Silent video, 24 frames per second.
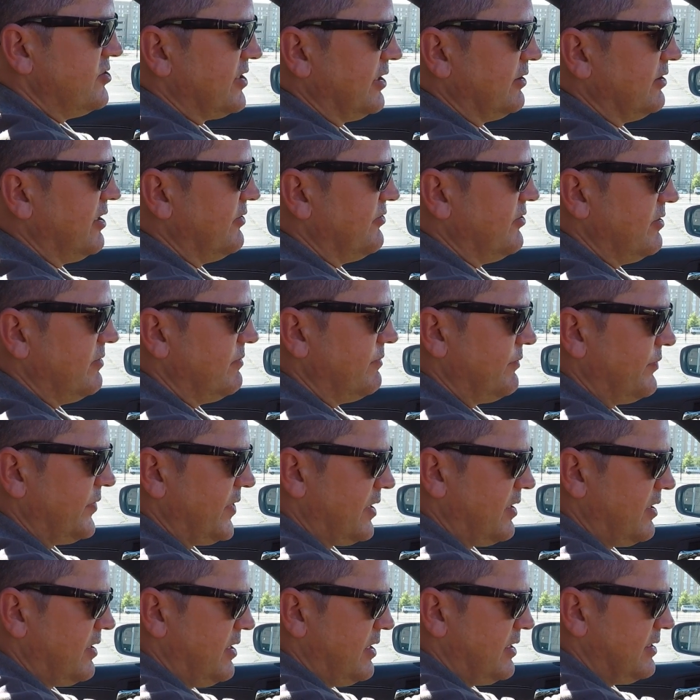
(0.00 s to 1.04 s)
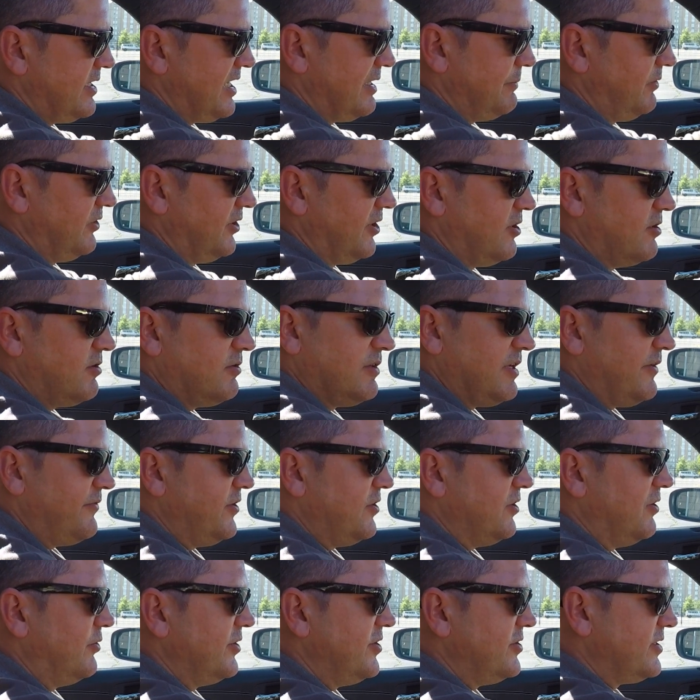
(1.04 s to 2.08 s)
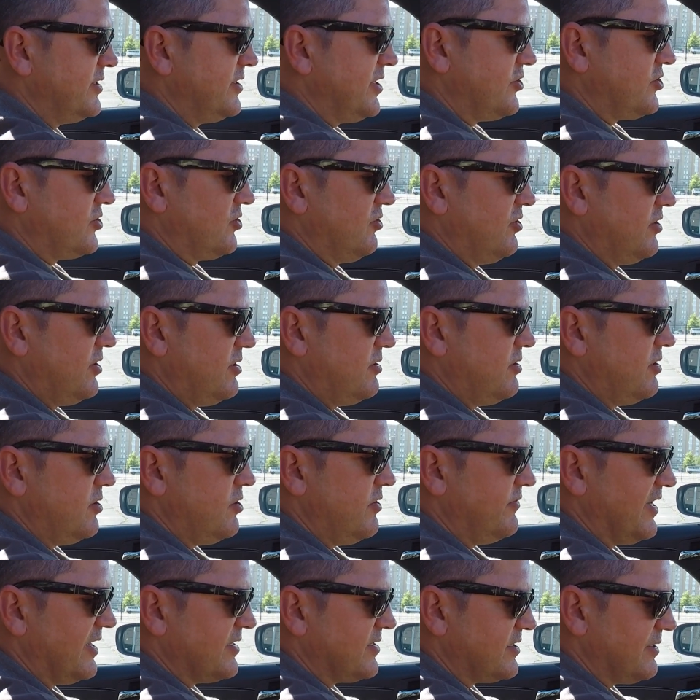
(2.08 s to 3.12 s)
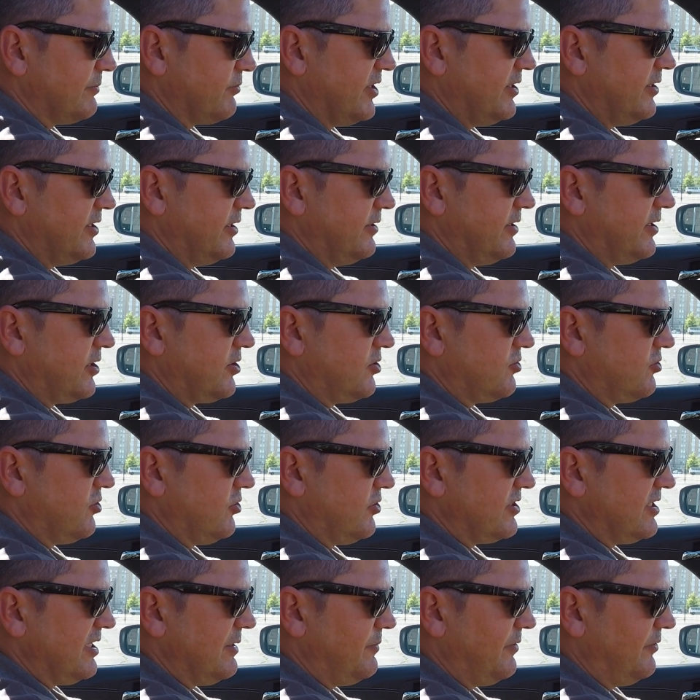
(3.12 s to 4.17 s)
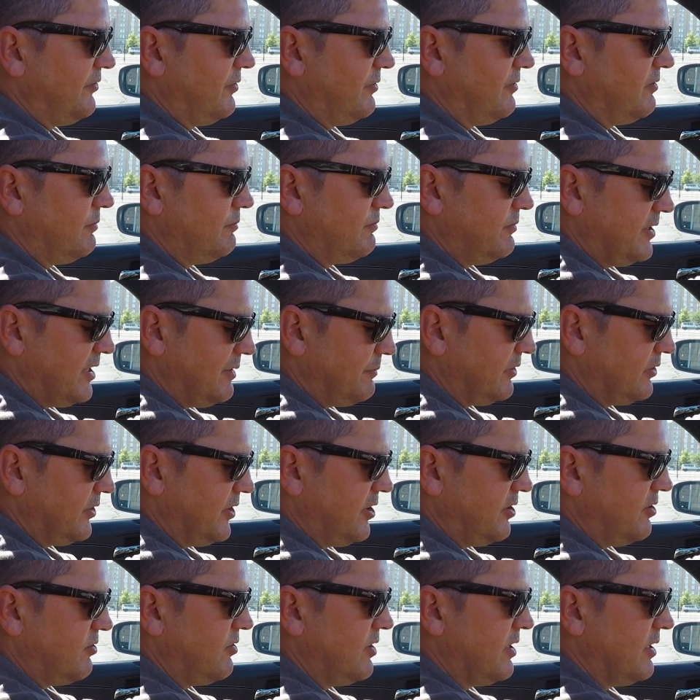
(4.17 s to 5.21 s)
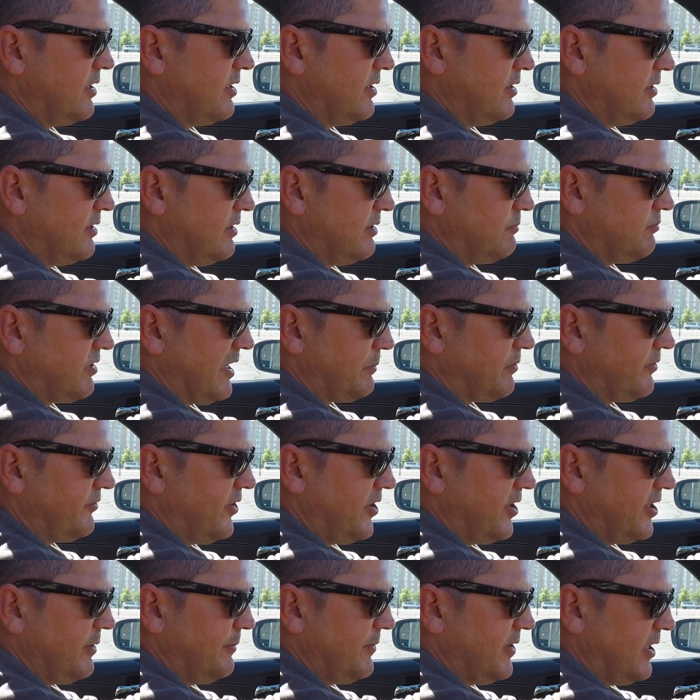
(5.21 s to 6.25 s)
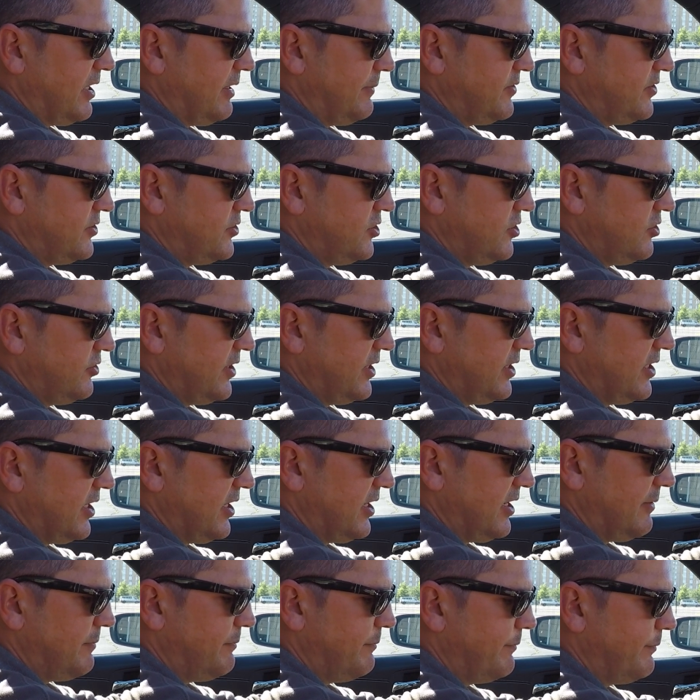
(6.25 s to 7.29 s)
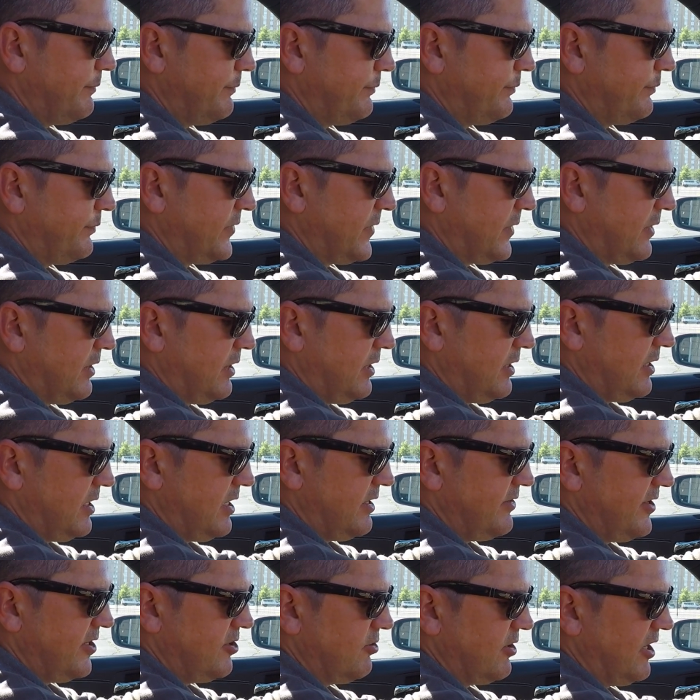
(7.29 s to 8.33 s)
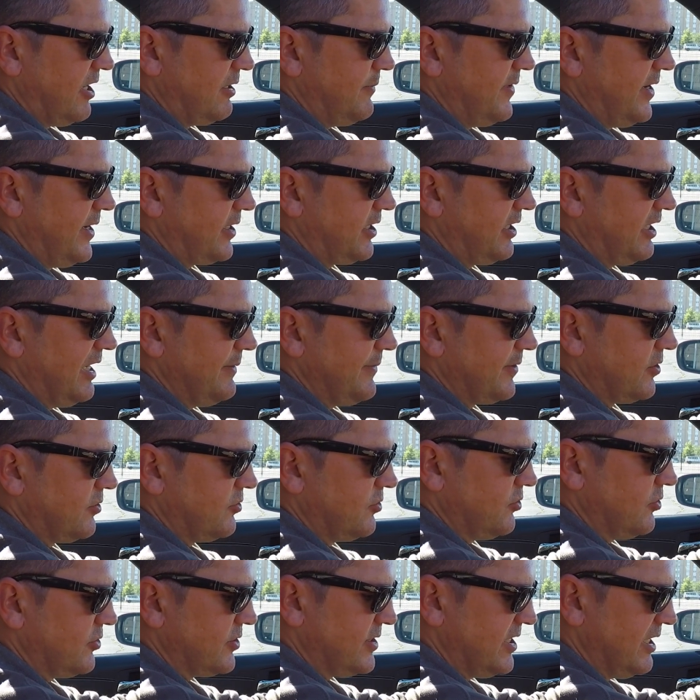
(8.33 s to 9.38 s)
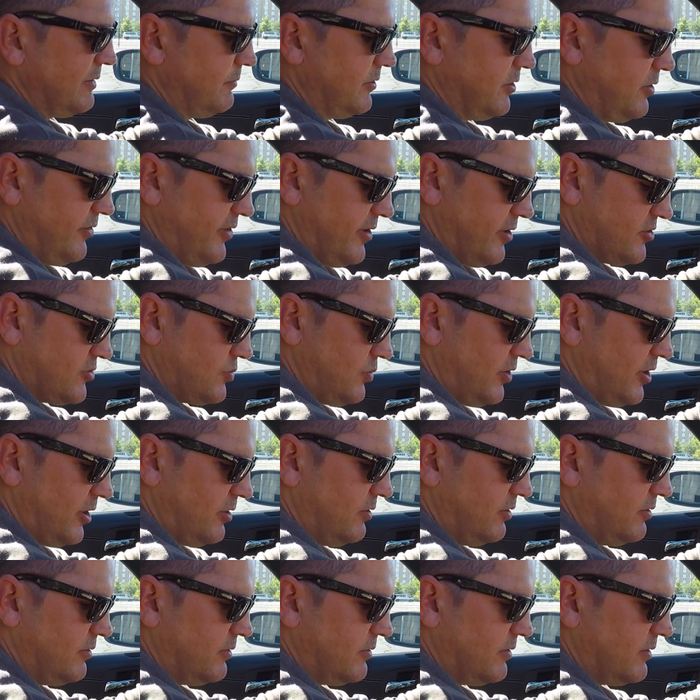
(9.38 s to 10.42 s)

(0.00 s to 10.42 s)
I love it. Down below, if you don't use touchscreen, you've got some redundant controls down below, proper volume knob, tuning knob, and then your automatic climate controls down below there as well.